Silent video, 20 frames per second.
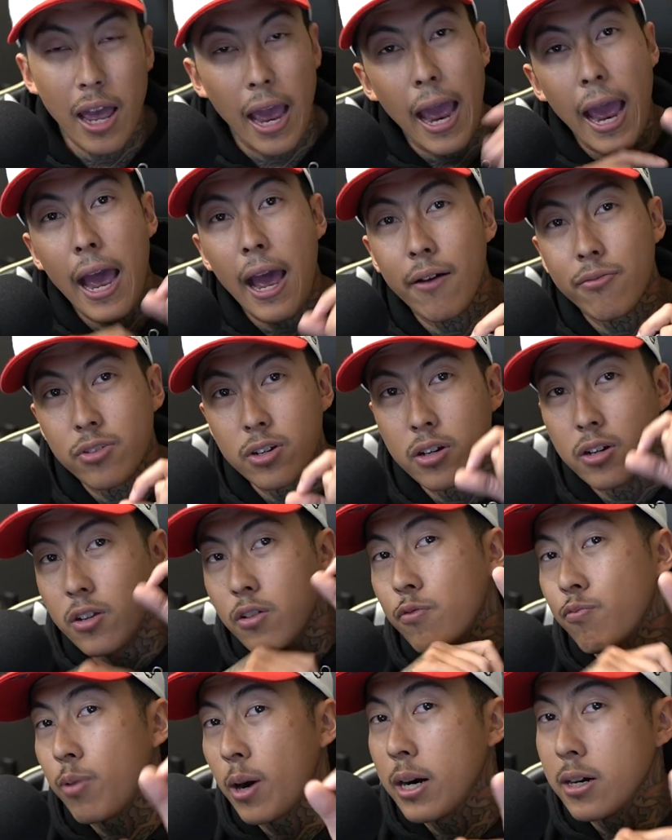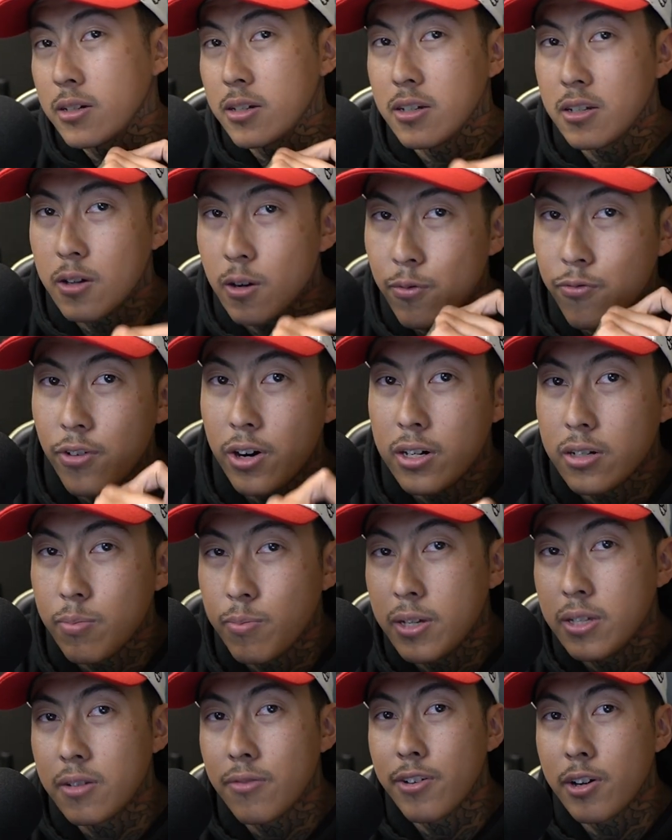after you've purchased your first
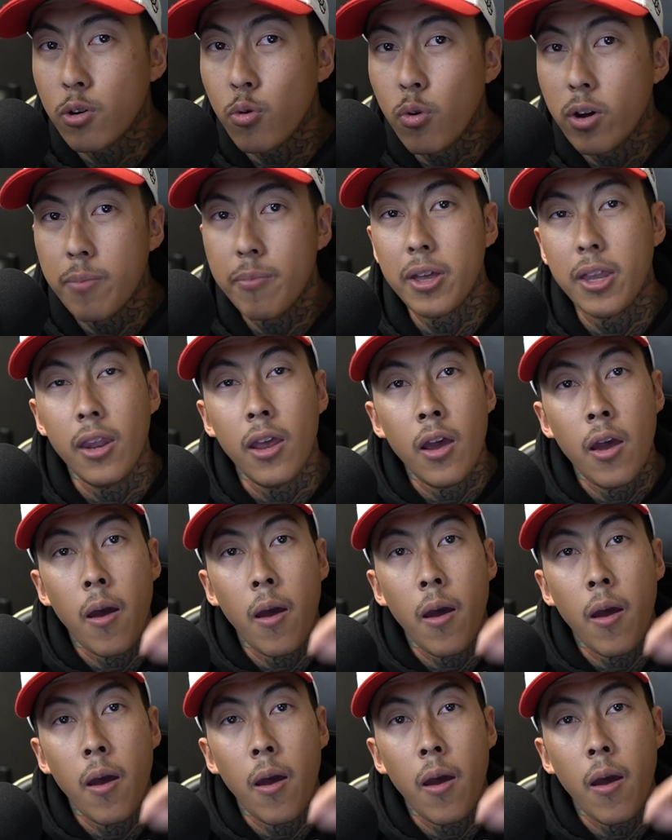piece of equipment.